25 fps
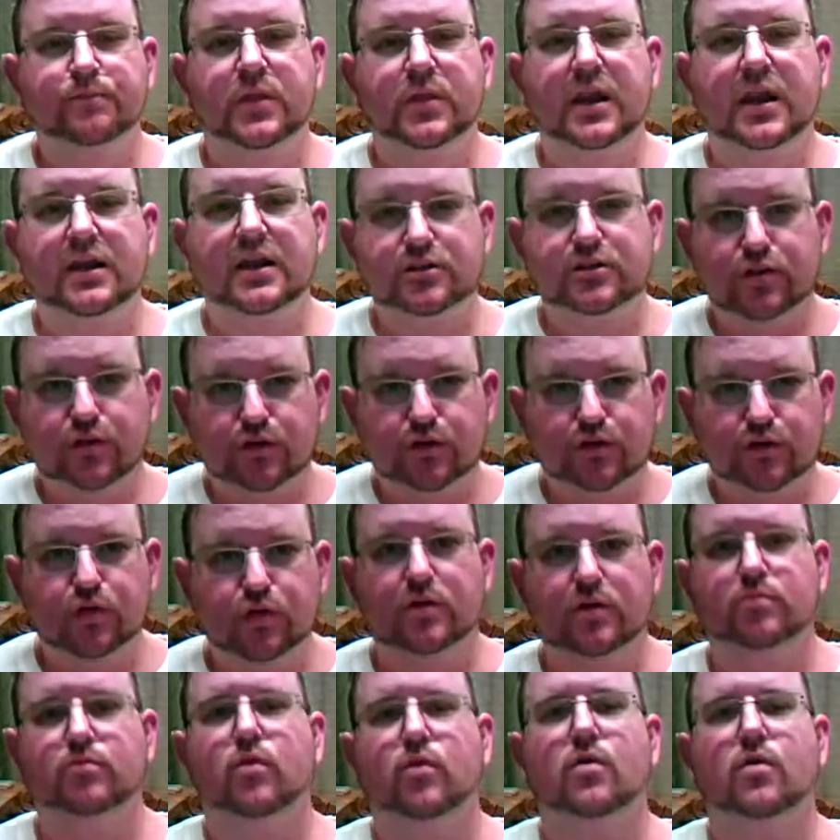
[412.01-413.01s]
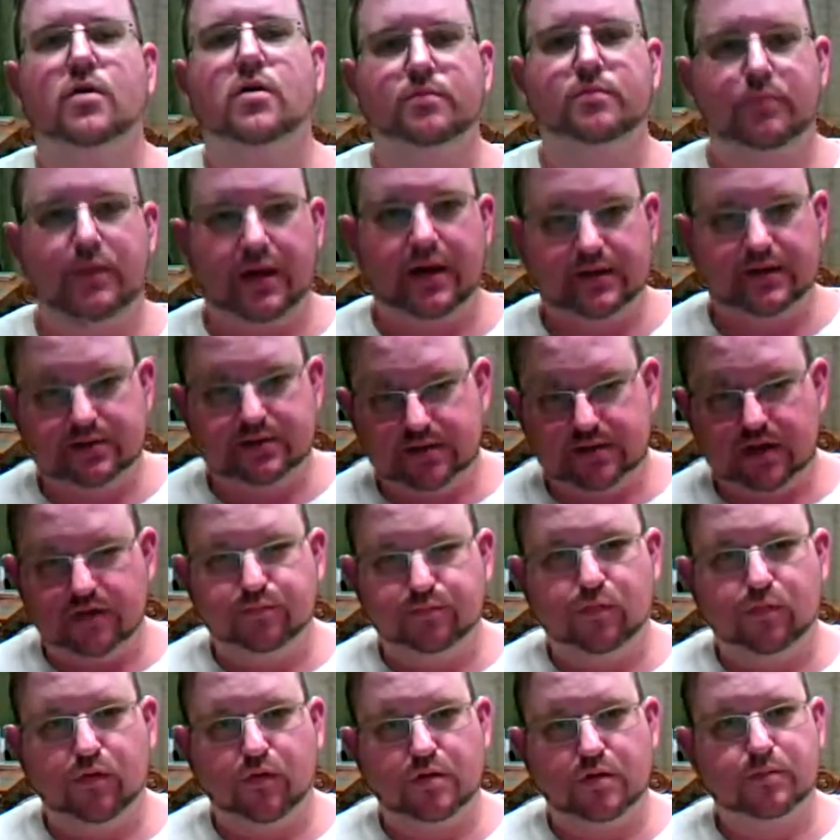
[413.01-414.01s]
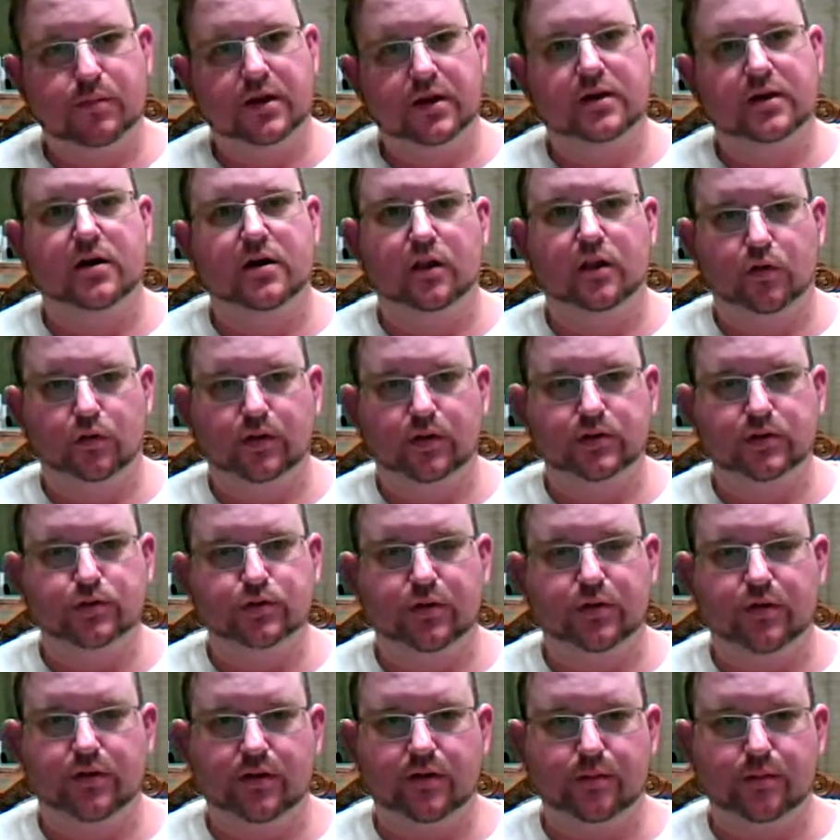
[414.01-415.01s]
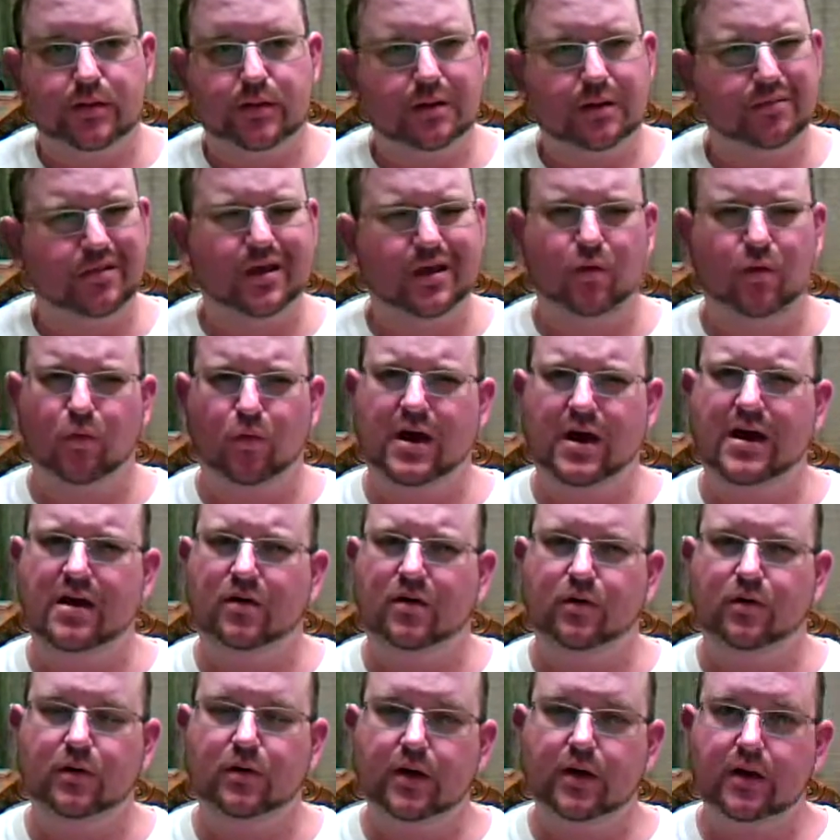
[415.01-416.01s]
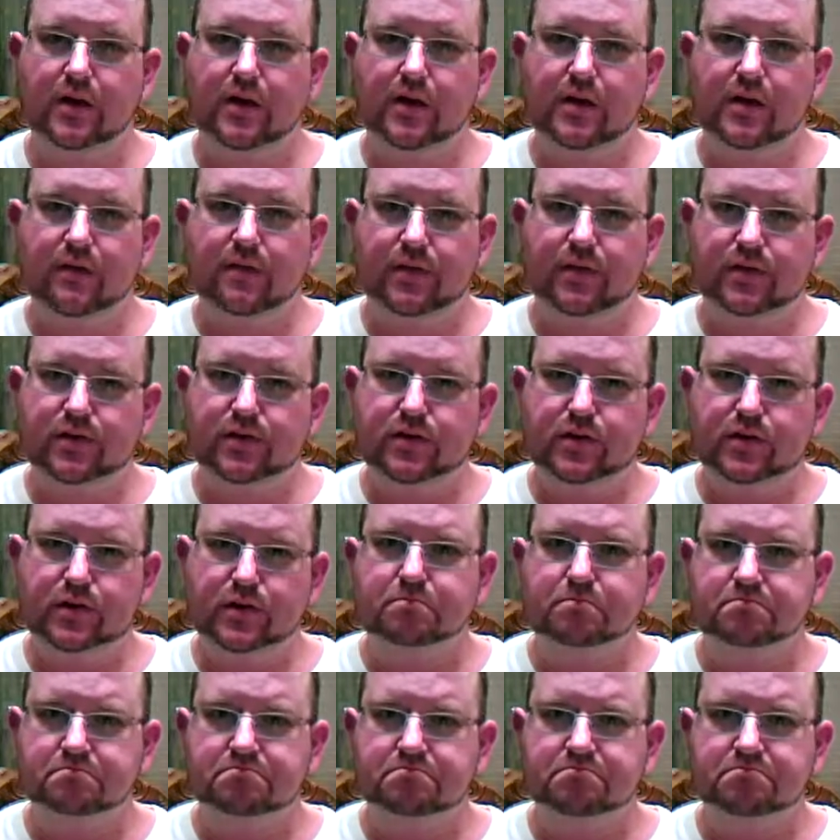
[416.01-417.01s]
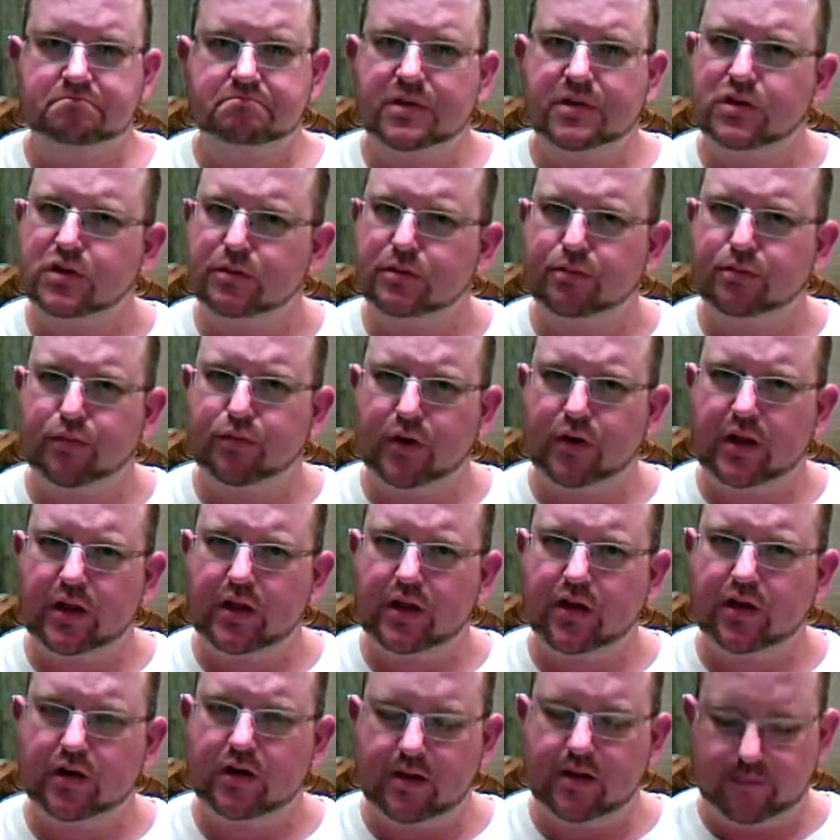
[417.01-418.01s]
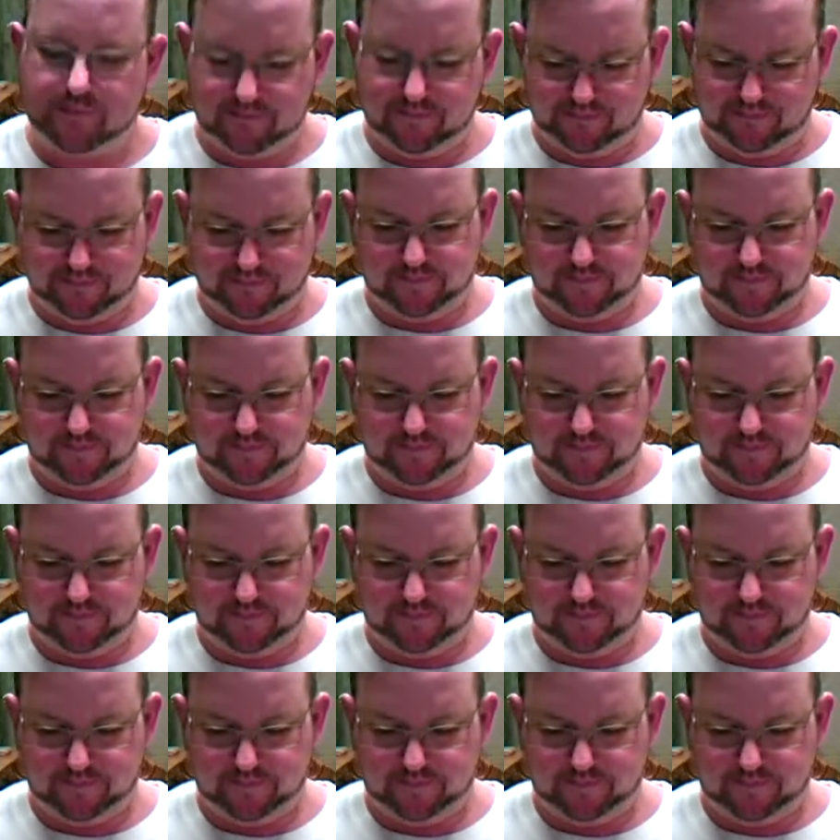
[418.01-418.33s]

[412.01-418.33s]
Then I started doing more of my stuff, more of my colorings with them, and I'm like, wow, these are pretty good.